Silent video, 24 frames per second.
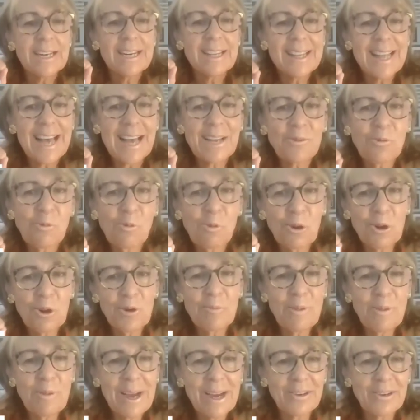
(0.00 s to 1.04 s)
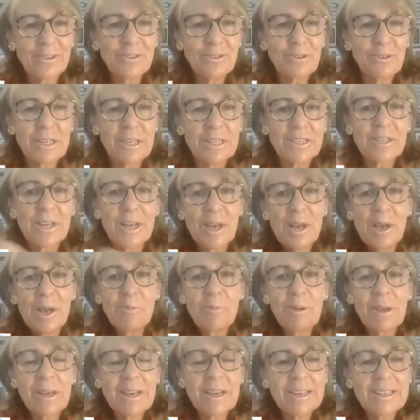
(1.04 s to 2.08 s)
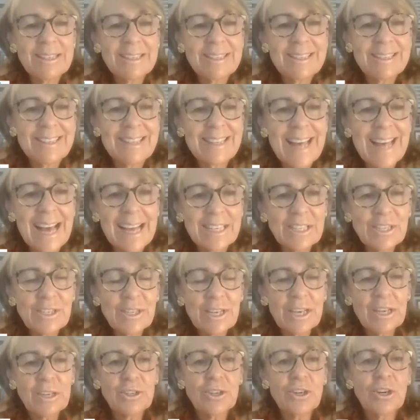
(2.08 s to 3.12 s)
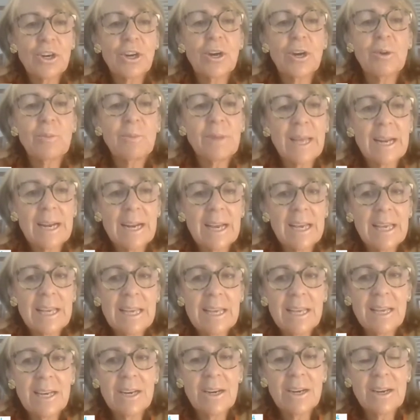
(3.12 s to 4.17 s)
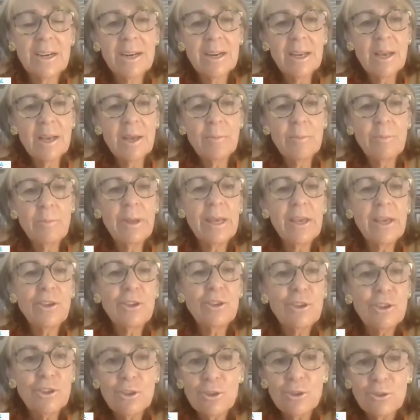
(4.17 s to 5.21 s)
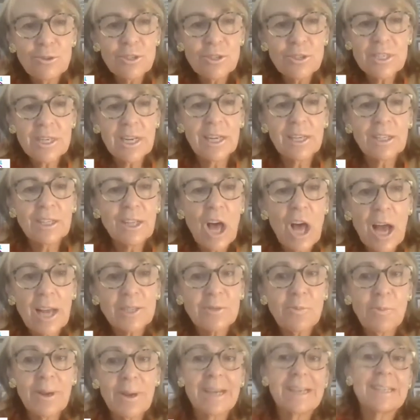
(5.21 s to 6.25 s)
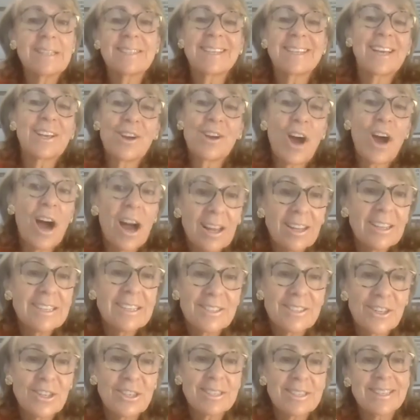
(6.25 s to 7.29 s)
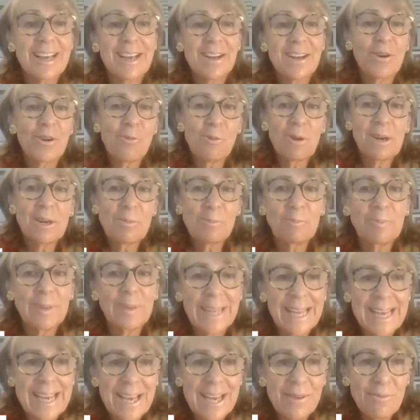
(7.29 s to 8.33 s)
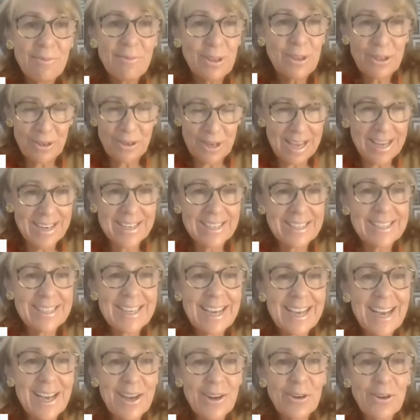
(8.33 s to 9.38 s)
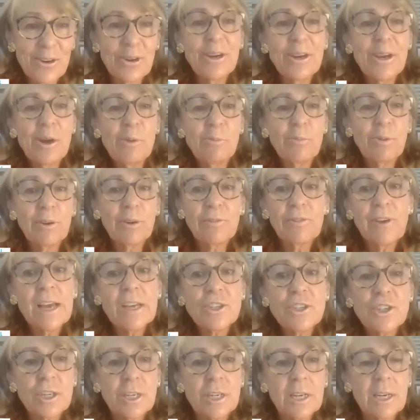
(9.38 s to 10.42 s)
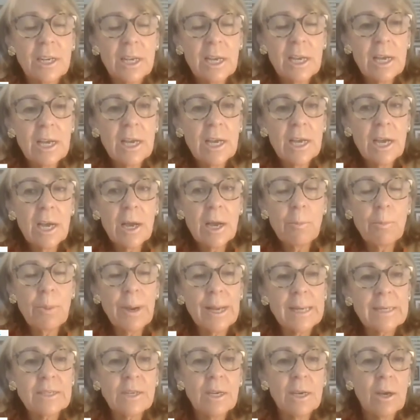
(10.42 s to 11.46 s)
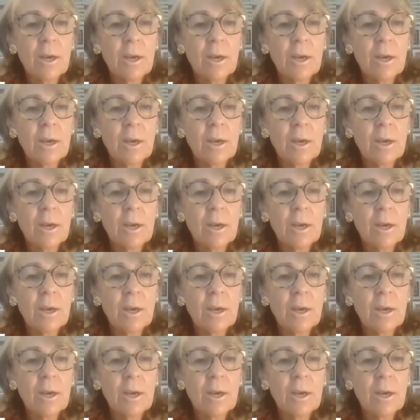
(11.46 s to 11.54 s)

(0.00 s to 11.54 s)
in that word boundaries, because that's a term that I hear being used a lot by psychologists. I don't want to blame an entire profession, but